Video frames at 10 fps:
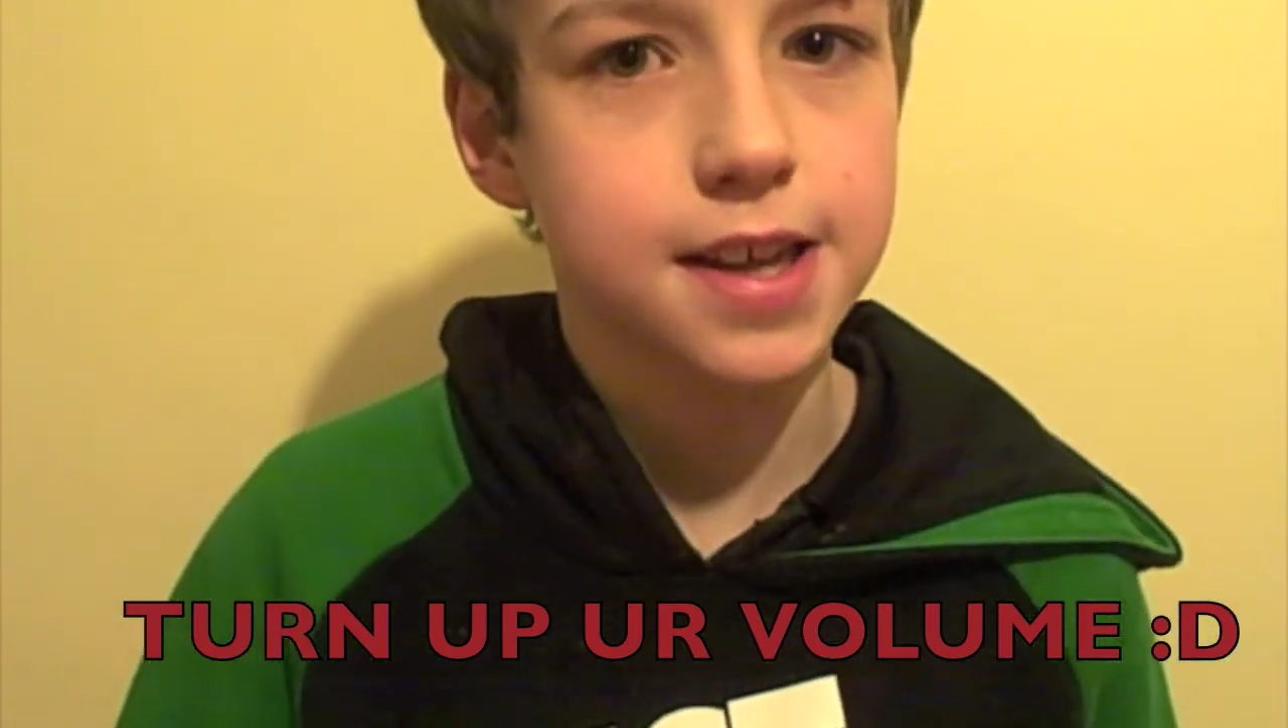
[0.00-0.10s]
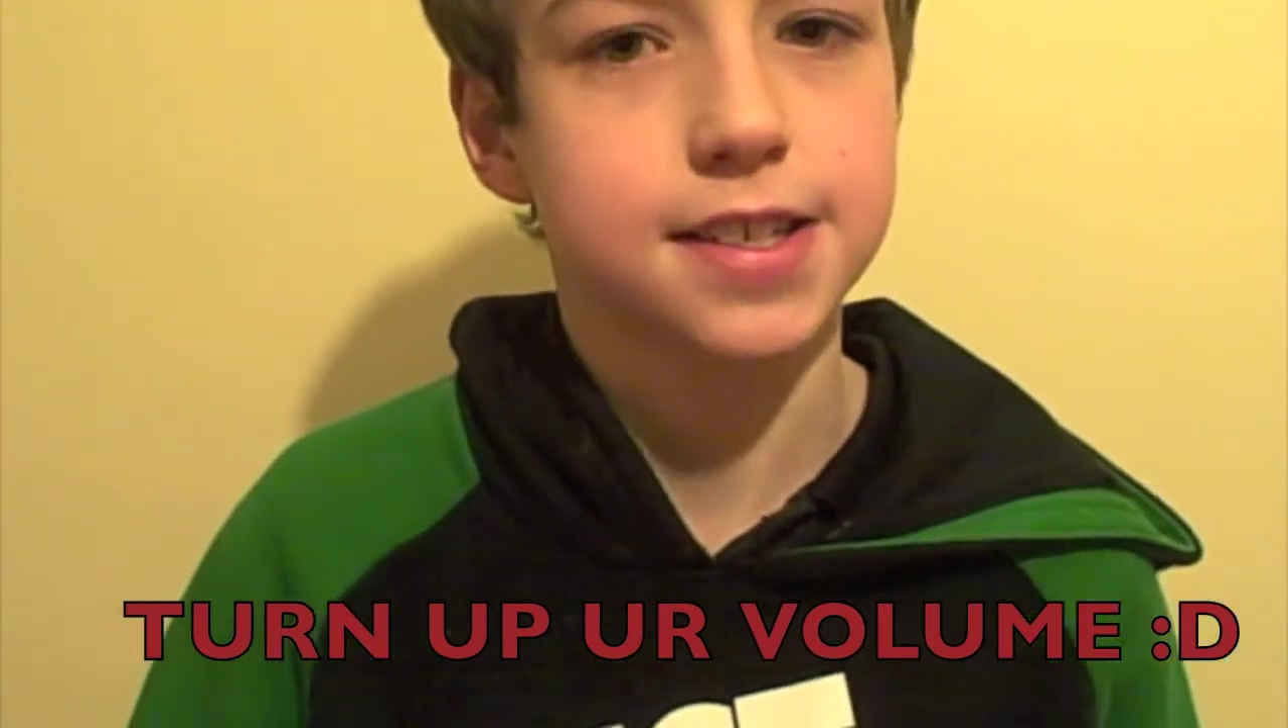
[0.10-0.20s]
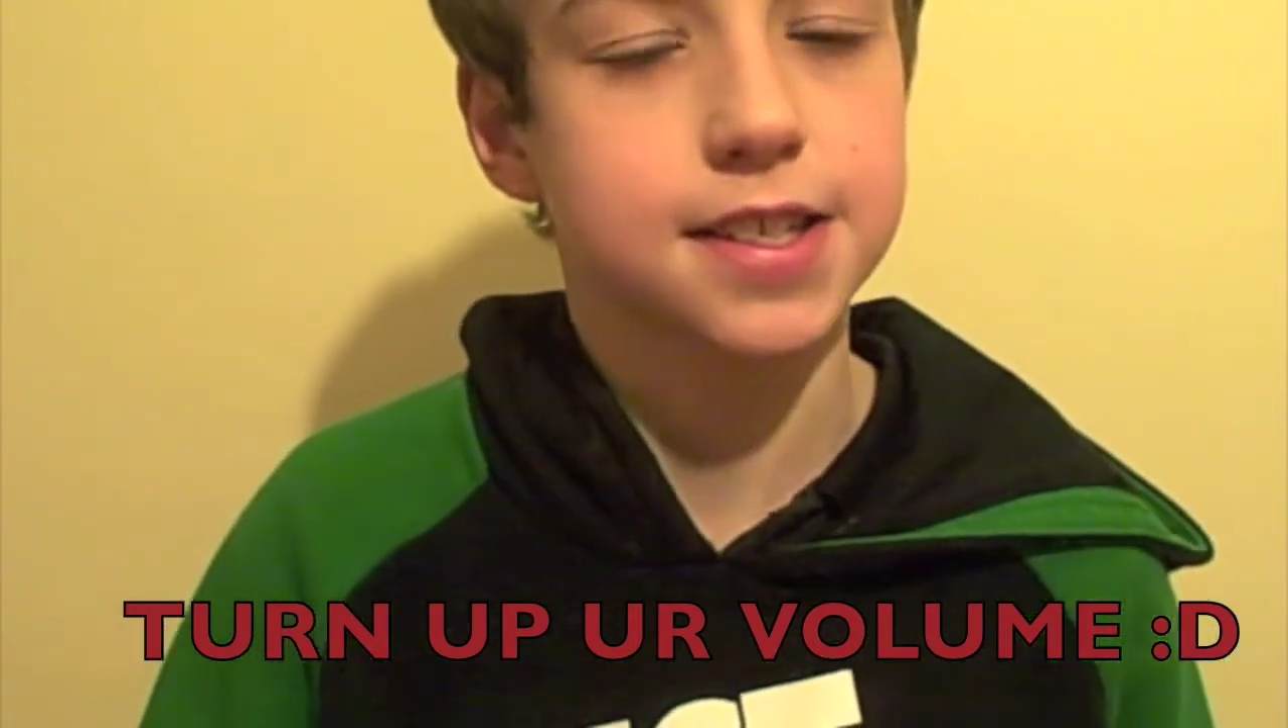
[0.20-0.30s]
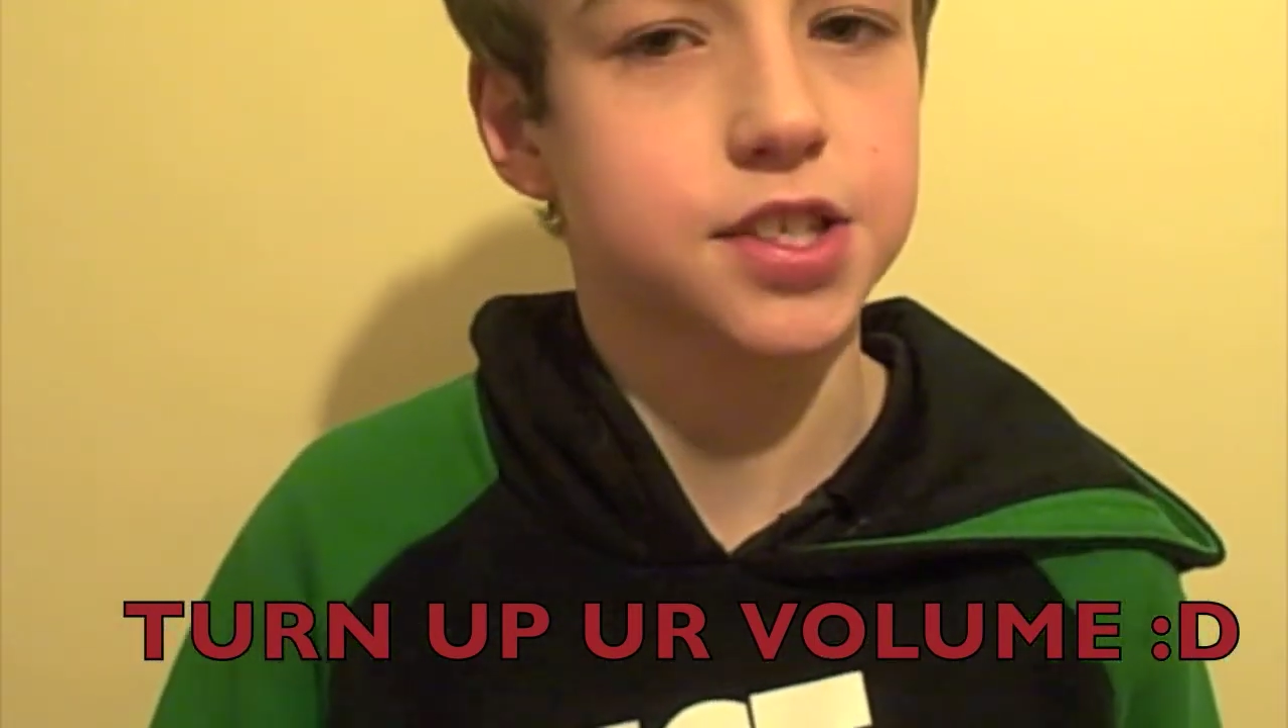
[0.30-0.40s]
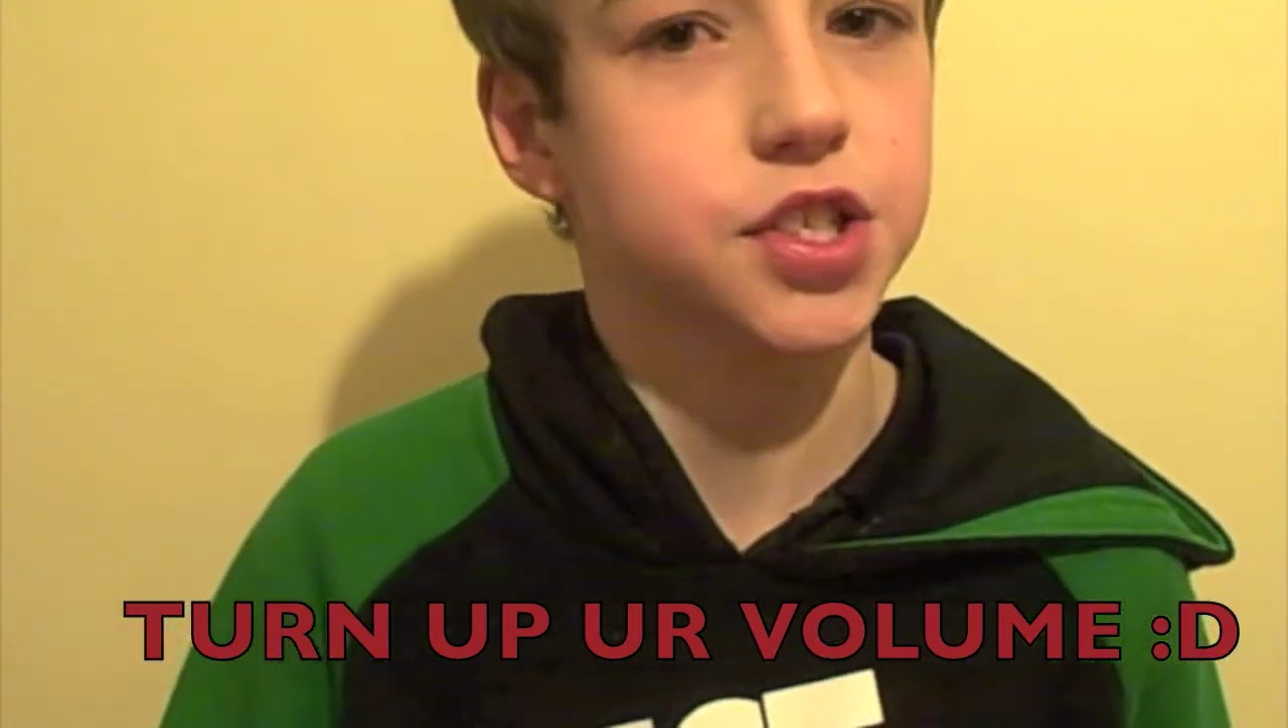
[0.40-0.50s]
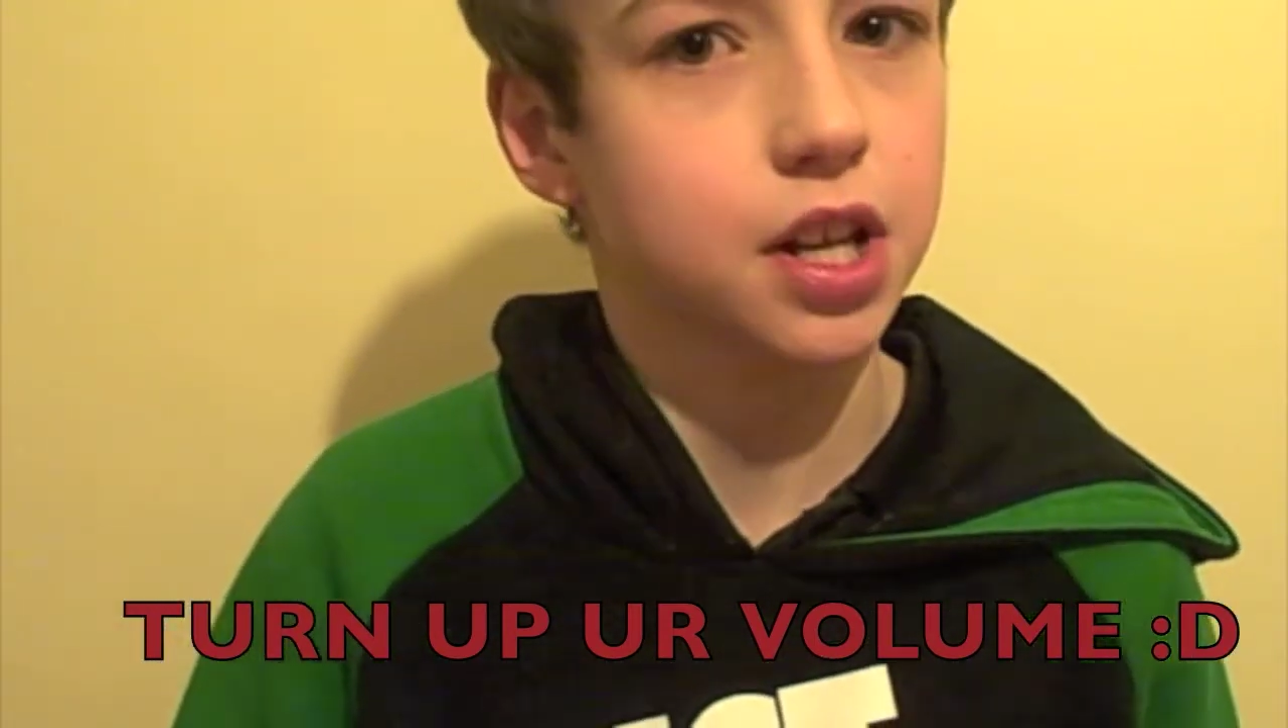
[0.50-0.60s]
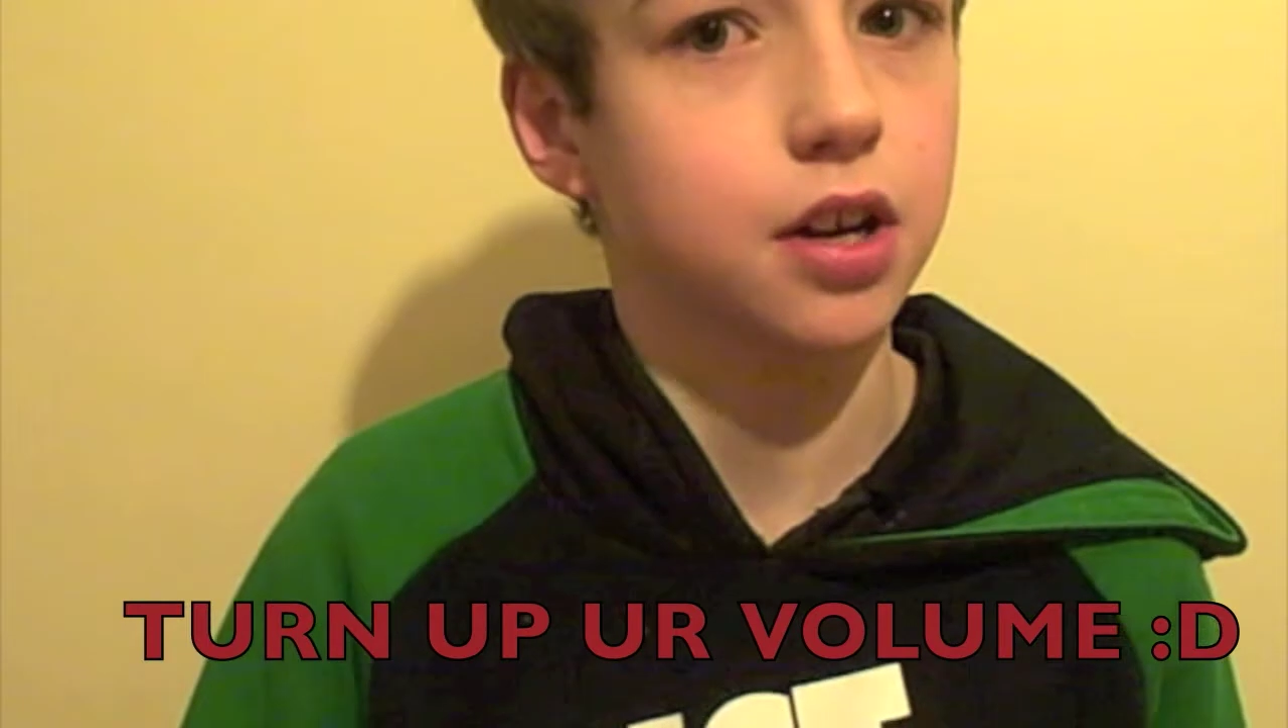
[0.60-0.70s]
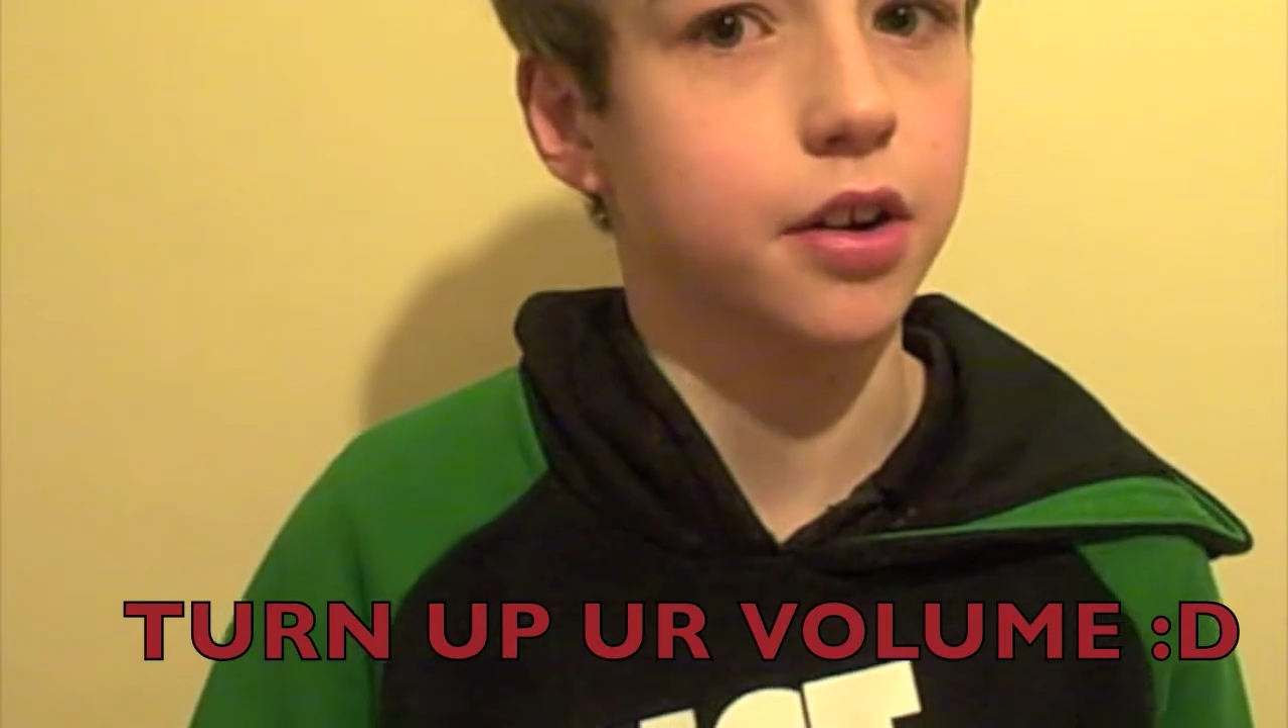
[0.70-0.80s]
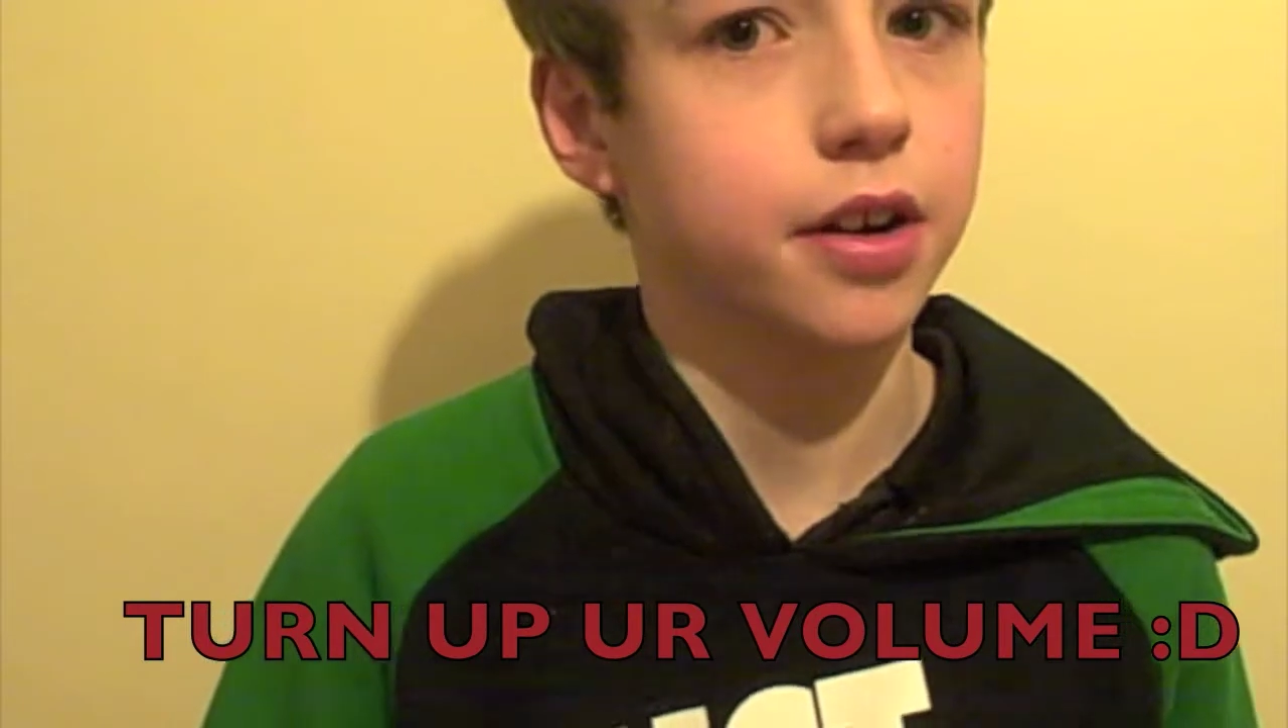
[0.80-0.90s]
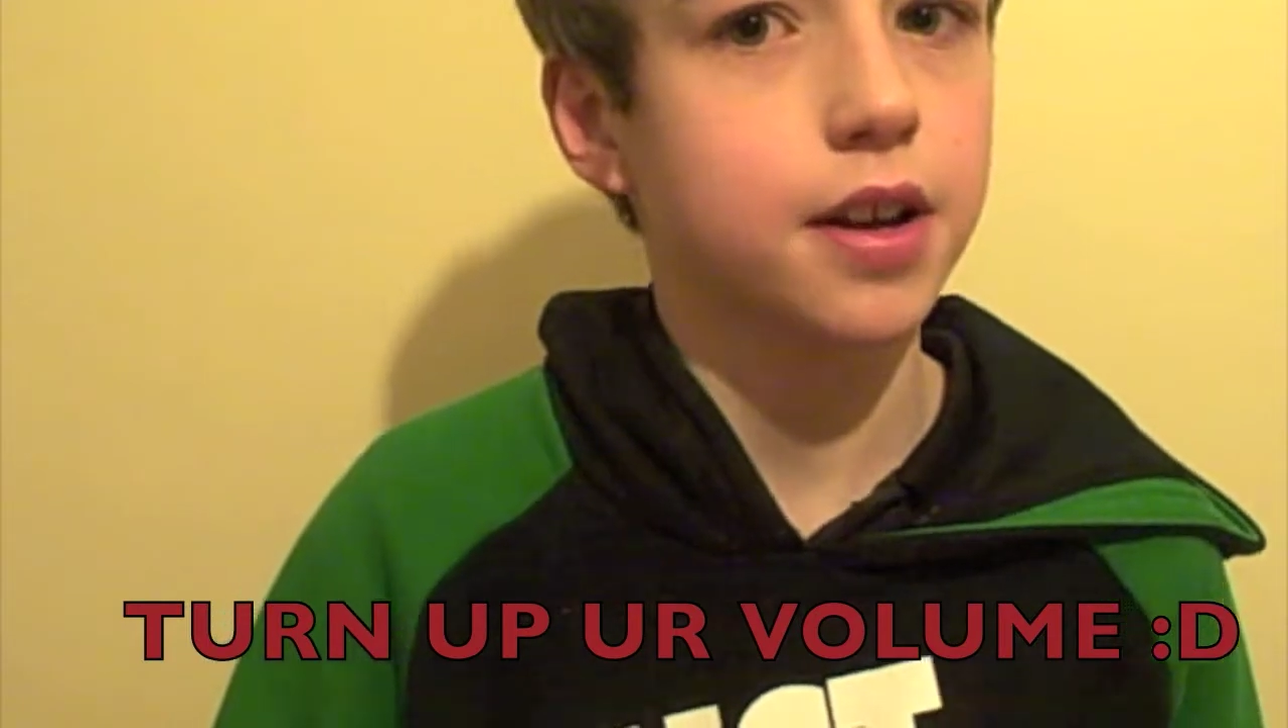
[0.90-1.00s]

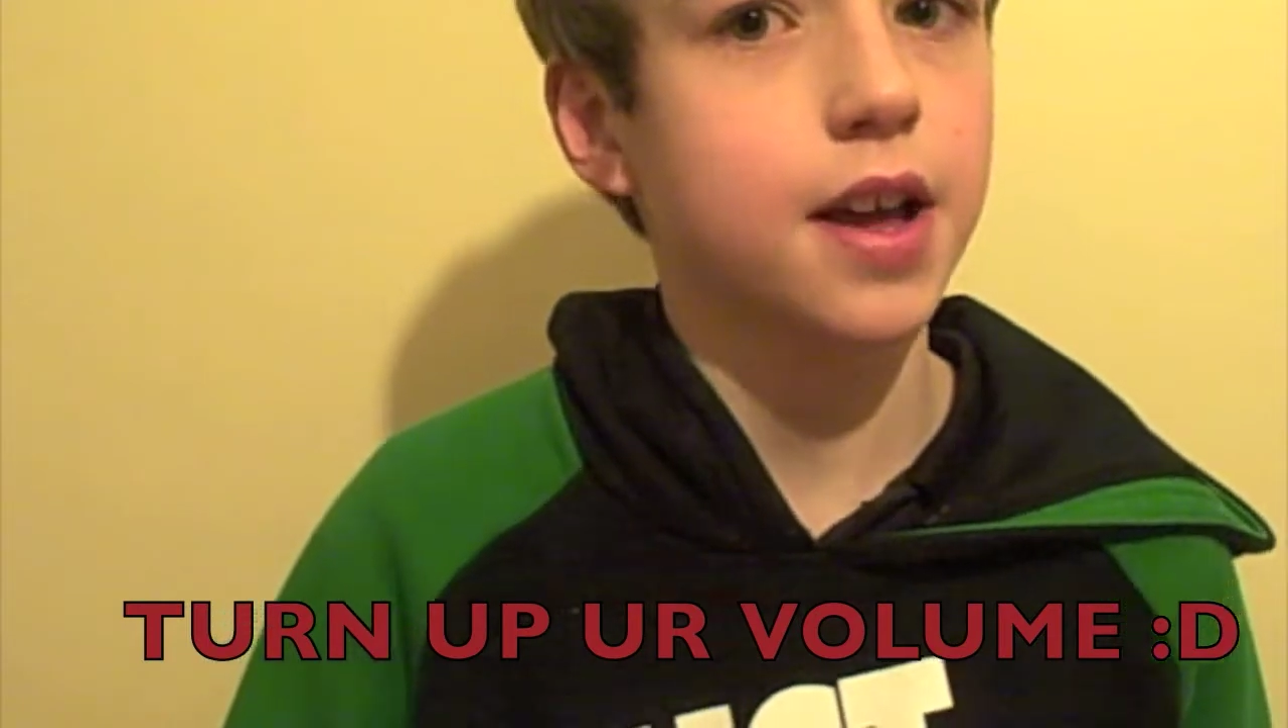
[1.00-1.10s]
Stellar.